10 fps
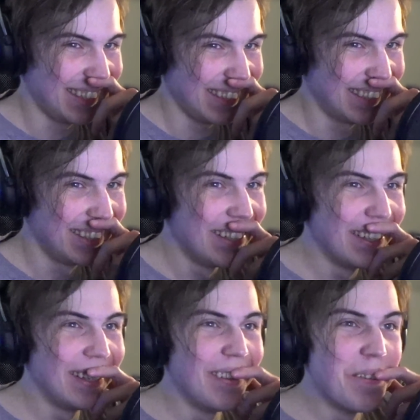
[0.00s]

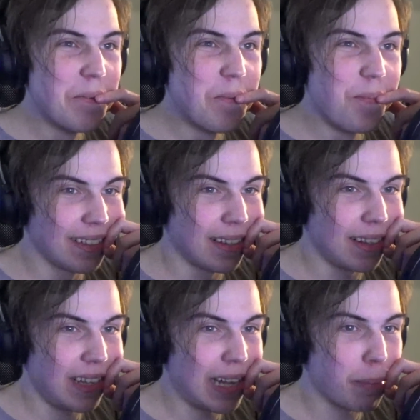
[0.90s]

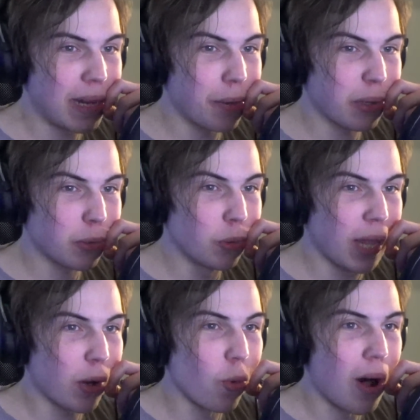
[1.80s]
A pirate crew
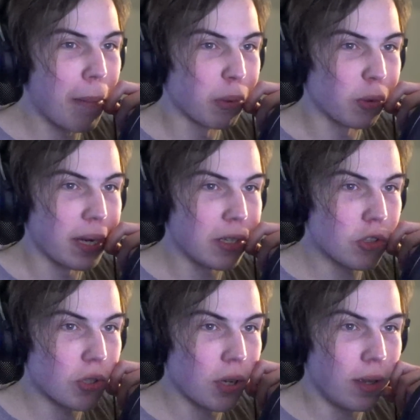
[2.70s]
that cooperates.